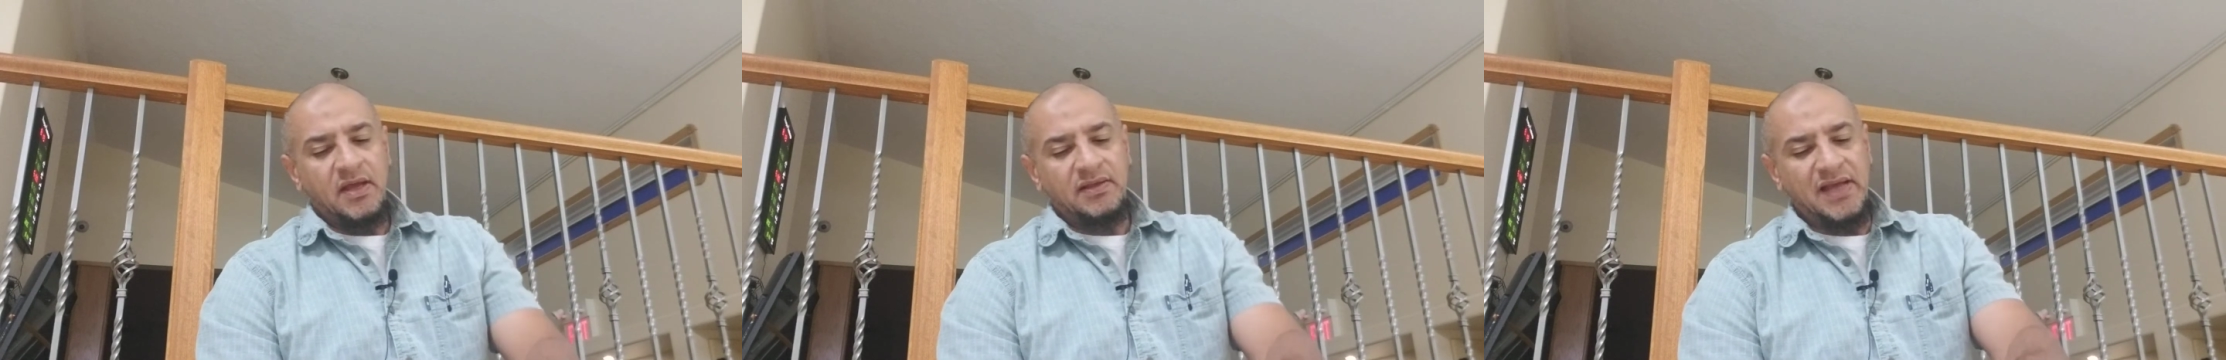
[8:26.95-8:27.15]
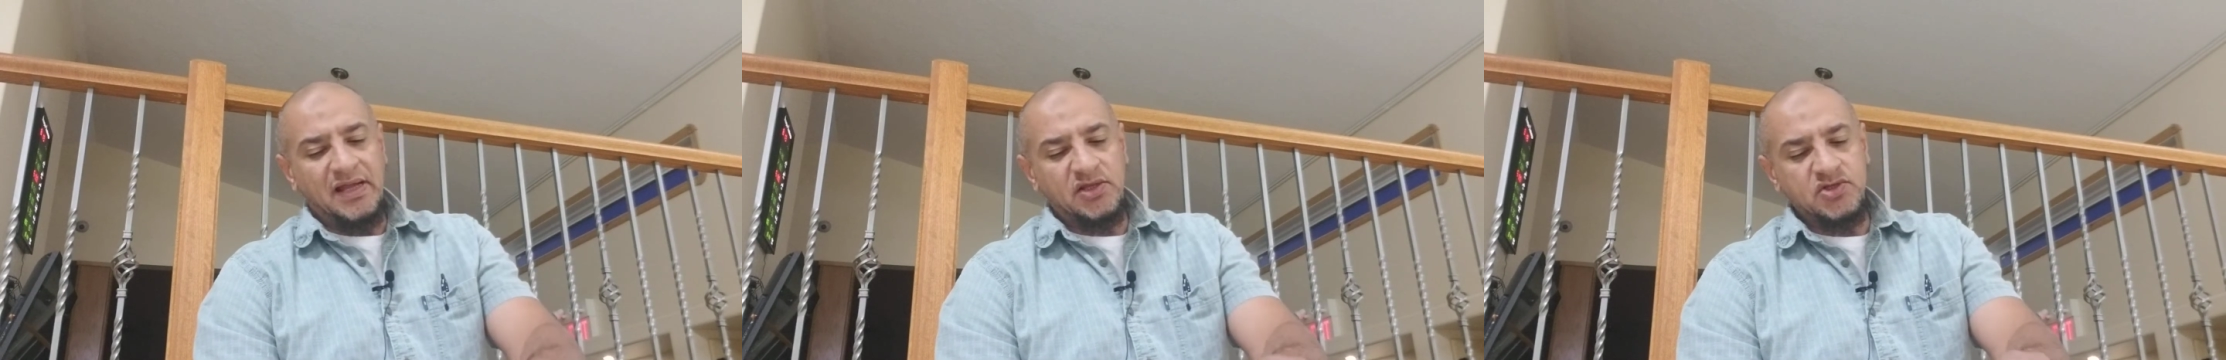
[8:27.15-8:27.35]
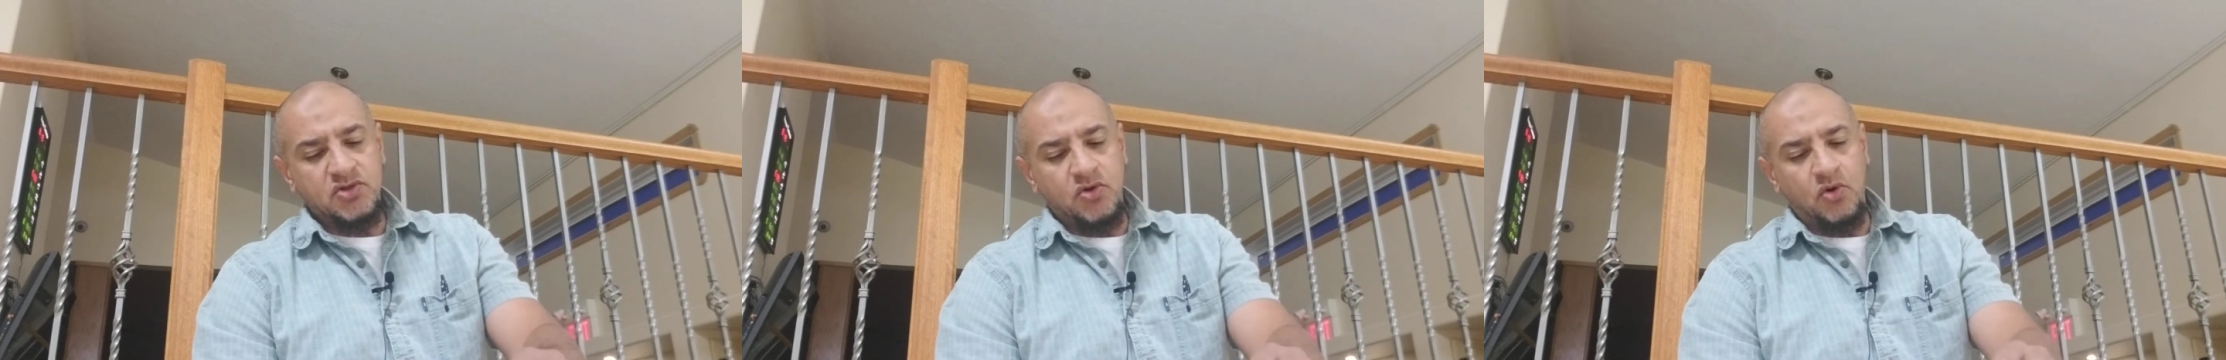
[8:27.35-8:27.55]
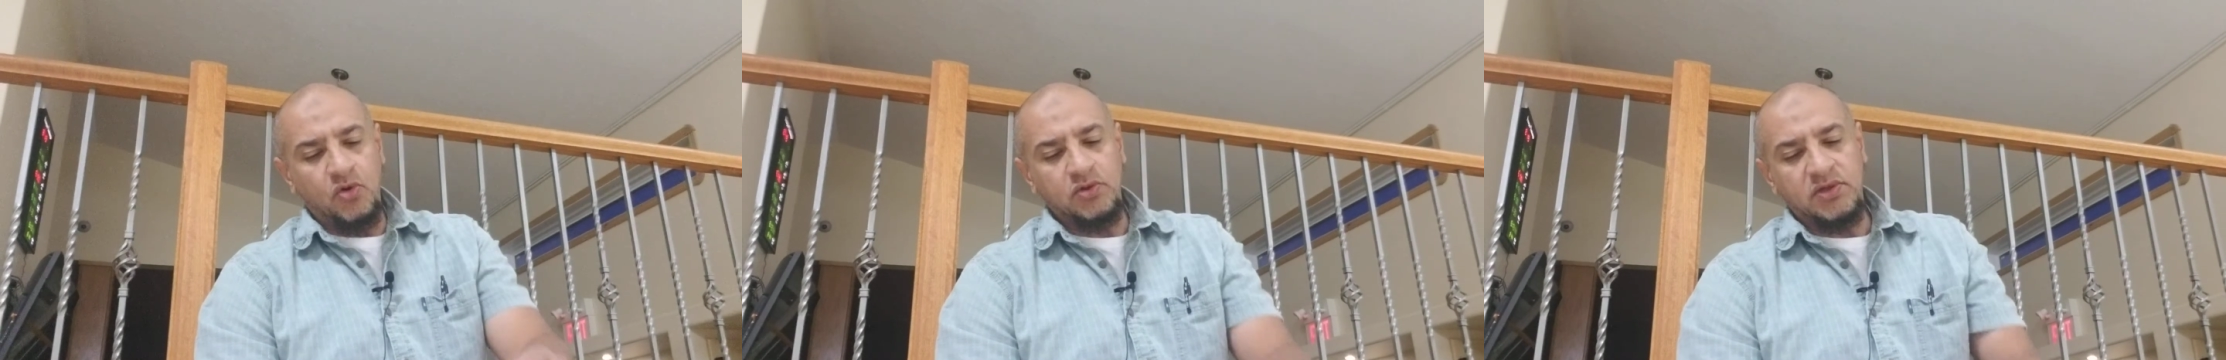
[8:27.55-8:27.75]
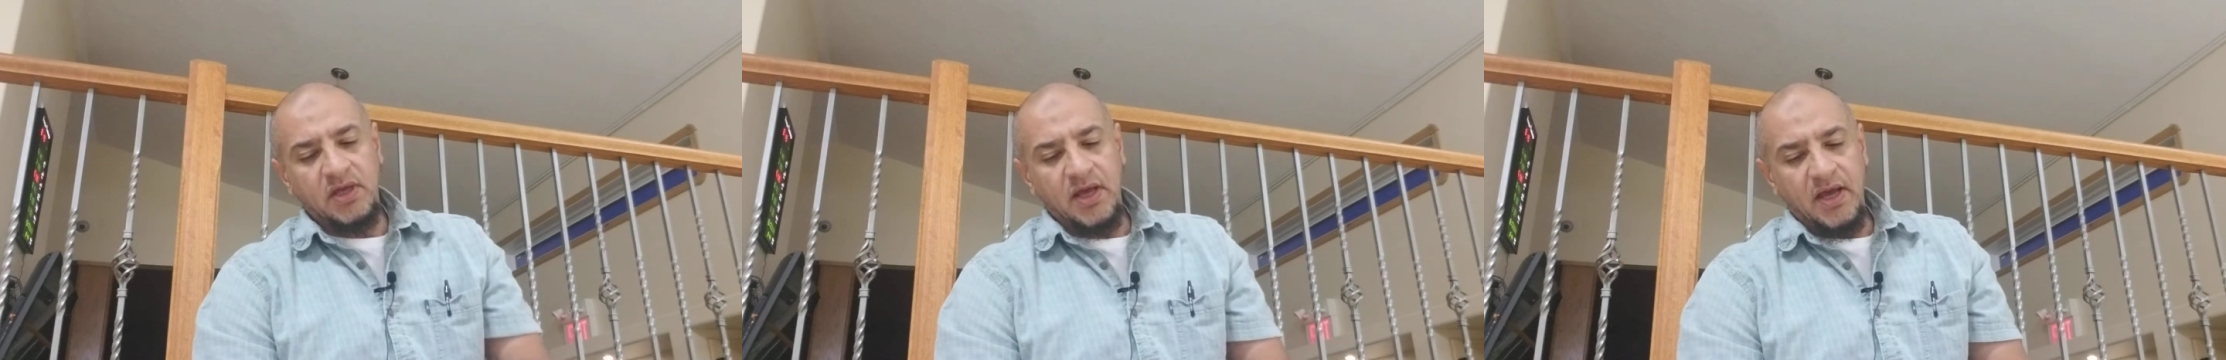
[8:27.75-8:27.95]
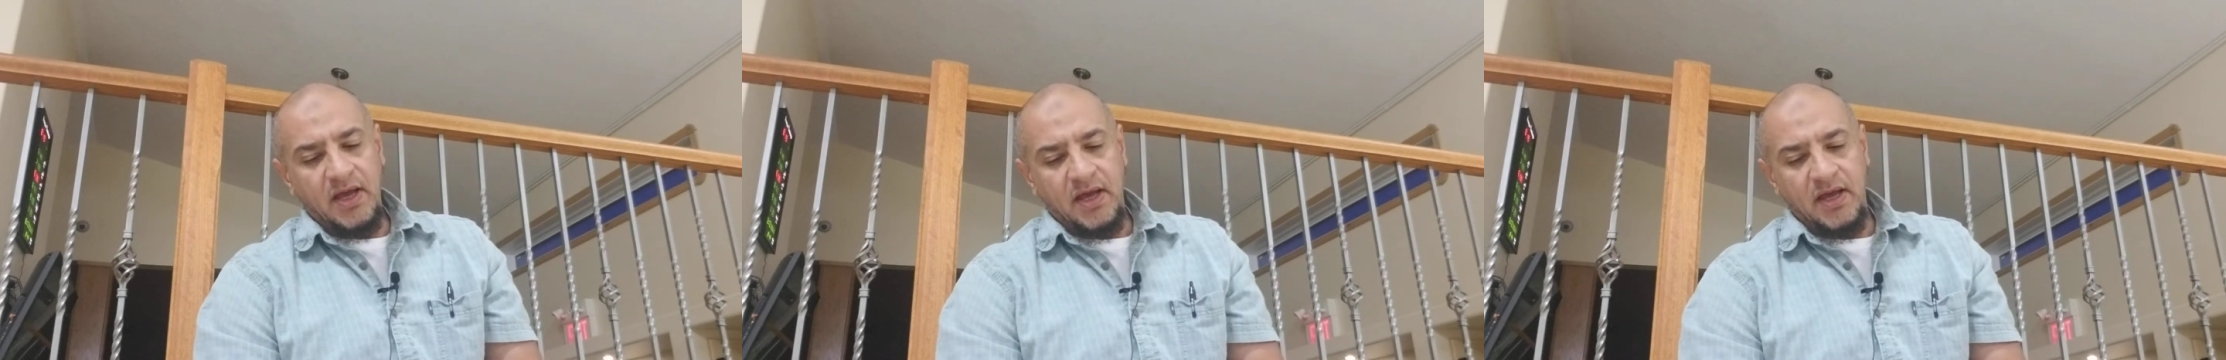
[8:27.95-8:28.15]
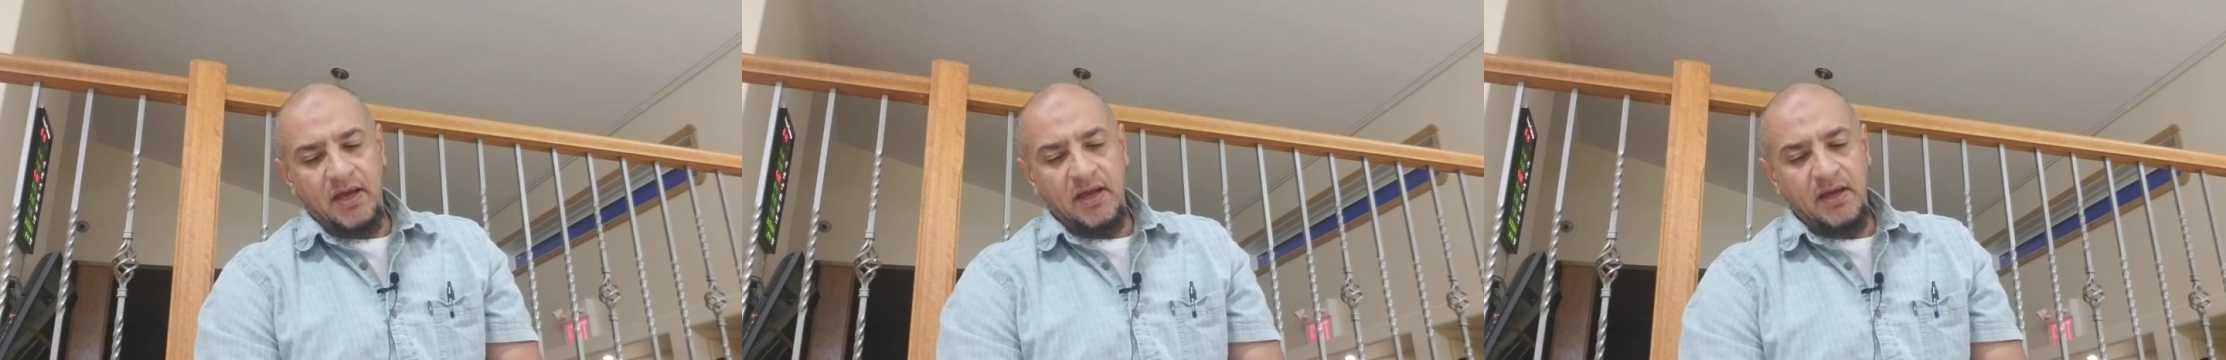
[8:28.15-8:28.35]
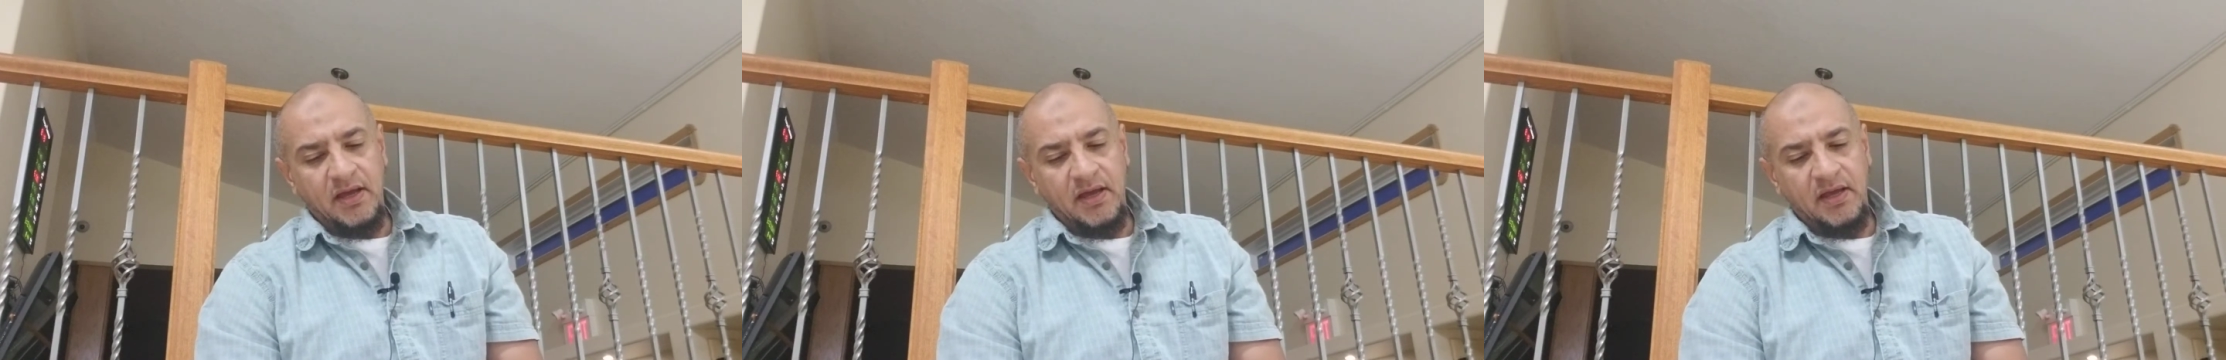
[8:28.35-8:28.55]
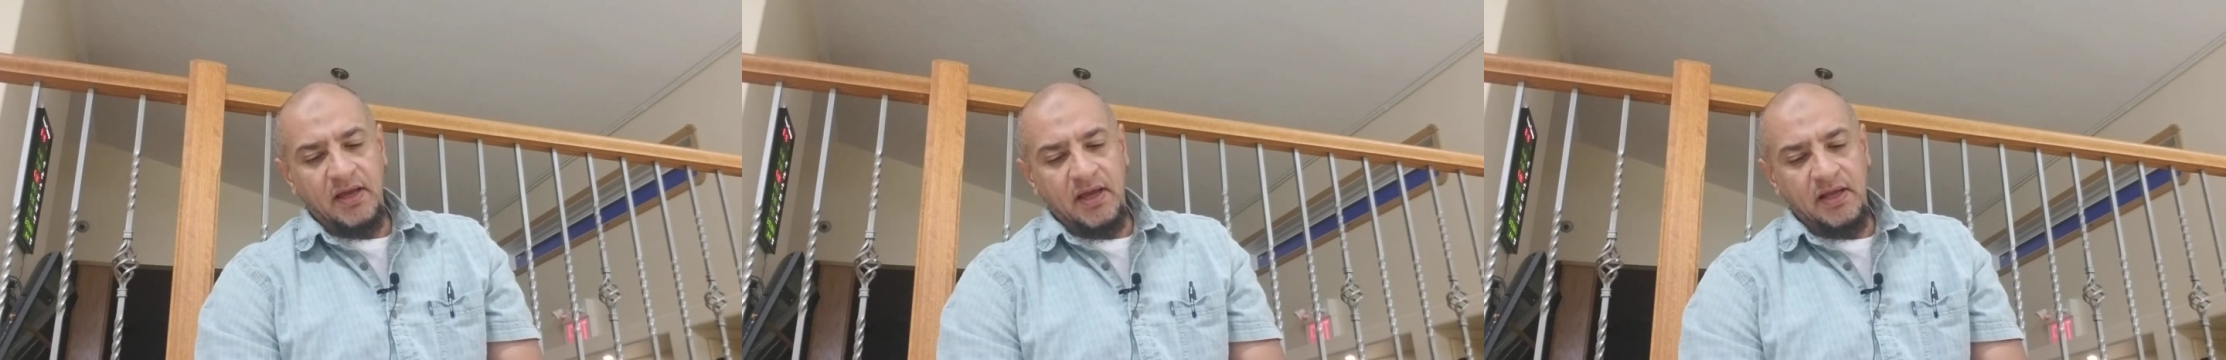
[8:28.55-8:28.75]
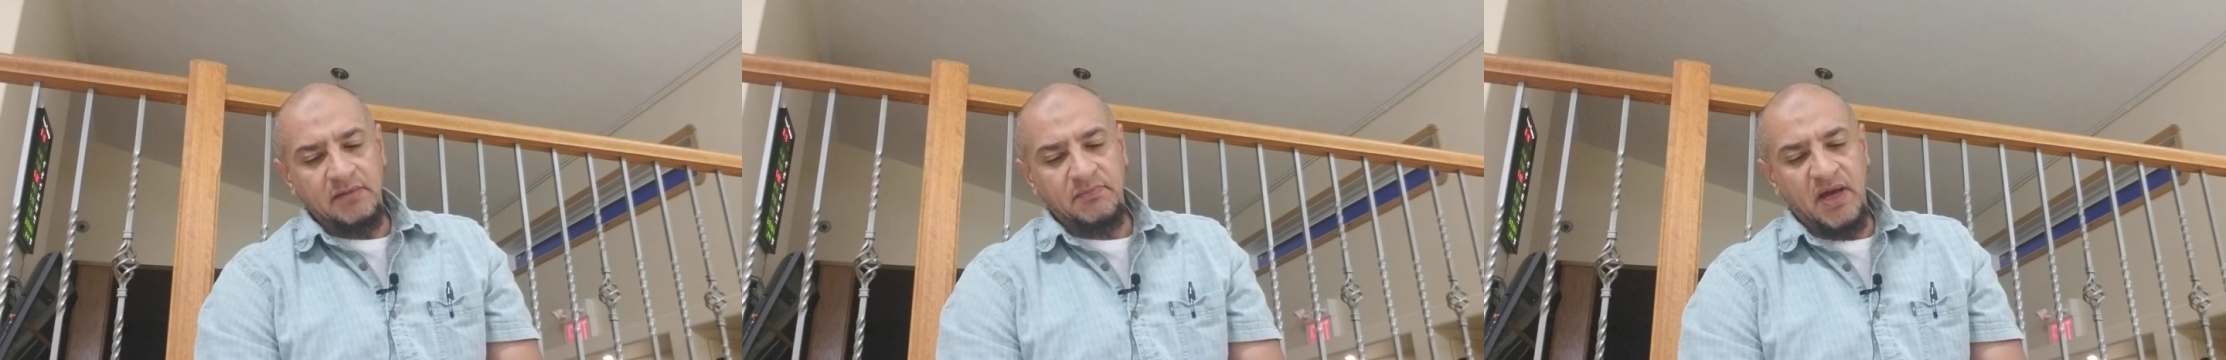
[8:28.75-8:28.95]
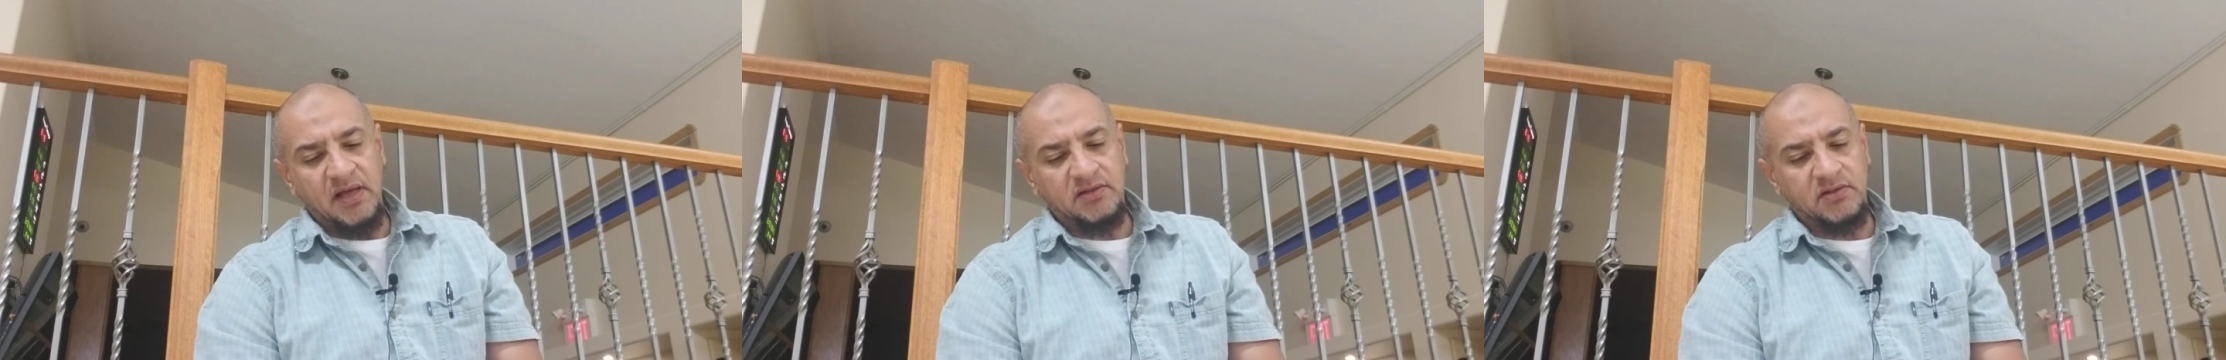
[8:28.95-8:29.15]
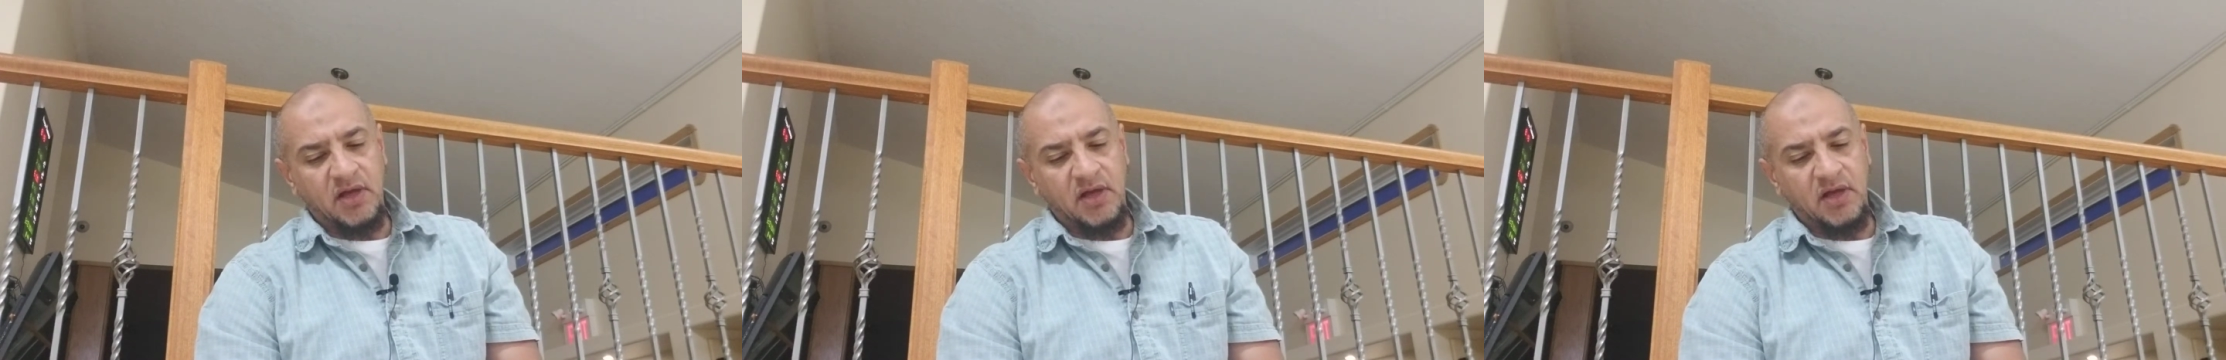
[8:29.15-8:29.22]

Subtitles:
That is called al-ma'